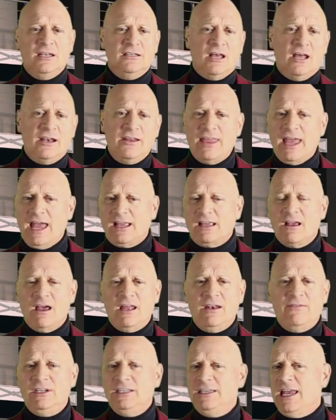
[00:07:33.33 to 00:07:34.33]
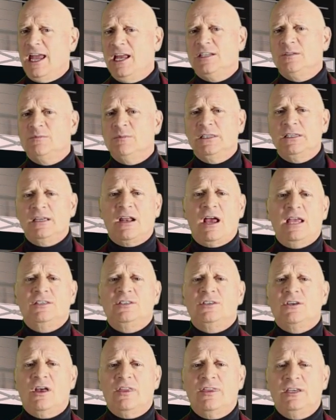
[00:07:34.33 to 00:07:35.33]
None of that kind of engagement that I
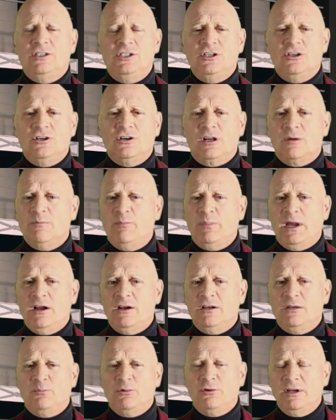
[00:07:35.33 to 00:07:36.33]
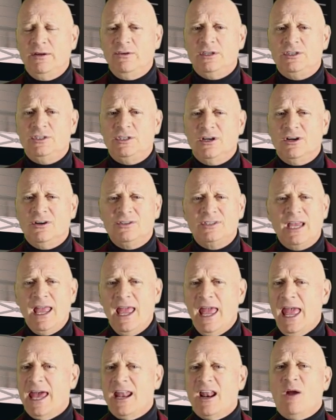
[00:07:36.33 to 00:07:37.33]
saw this year compared to previous years,
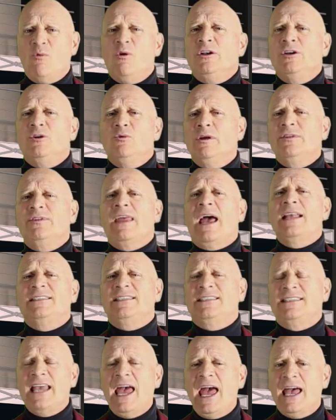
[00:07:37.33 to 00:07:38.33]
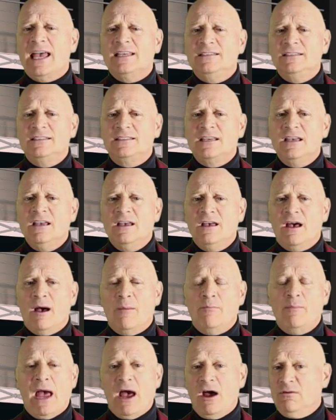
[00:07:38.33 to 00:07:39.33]
and I wonder what that says
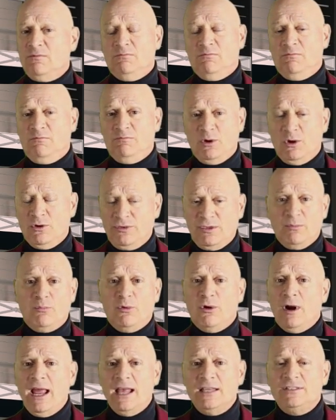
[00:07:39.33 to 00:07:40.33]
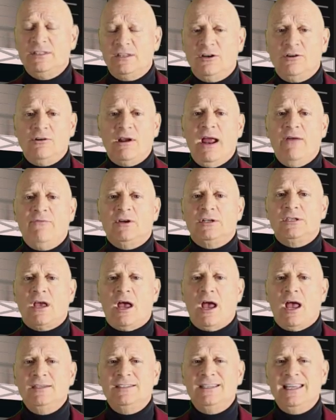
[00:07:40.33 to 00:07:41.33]
about both the brands that are
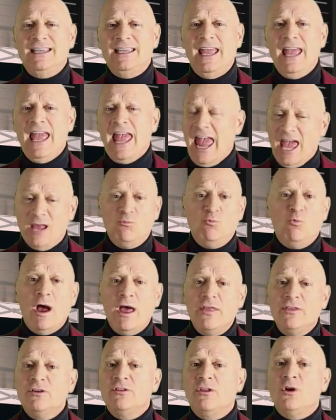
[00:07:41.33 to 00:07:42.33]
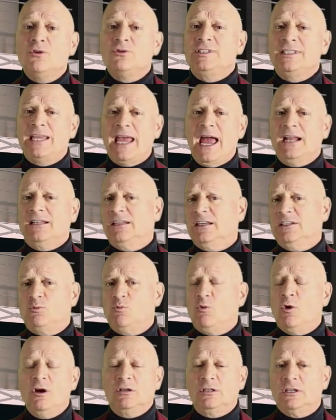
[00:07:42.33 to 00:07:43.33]
advertising and whether those tactics
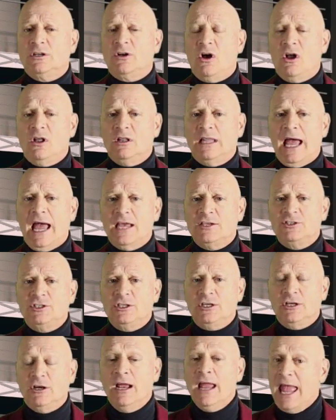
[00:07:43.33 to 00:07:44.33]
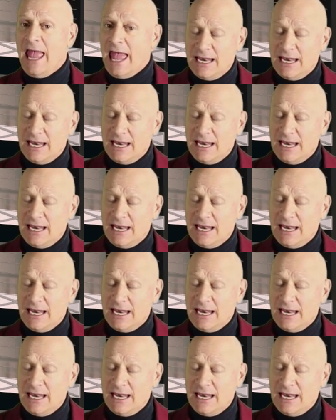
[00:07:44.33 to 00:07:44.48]
worked at all last year.